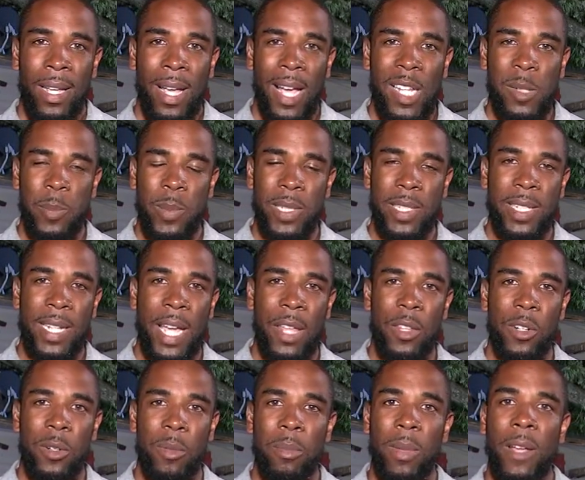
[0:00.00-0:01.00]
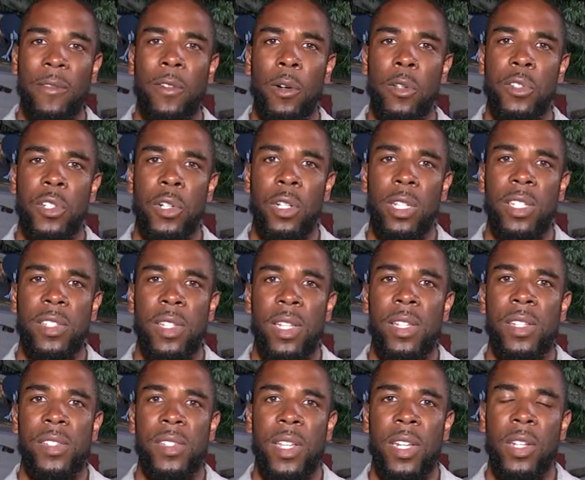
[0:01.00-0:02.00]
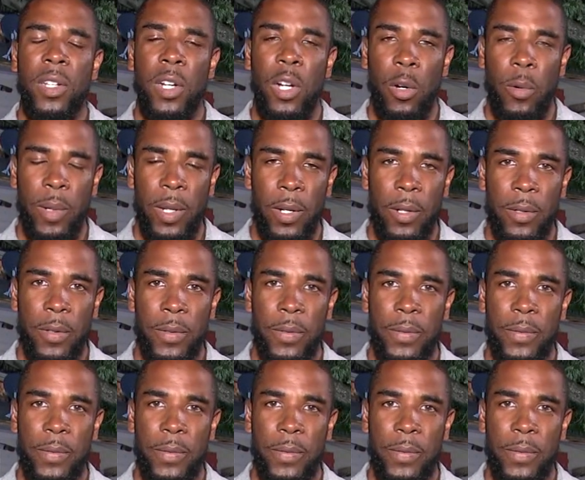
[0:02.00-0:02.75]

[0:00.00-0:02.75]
as put together by photojournalist Skeeta Courier.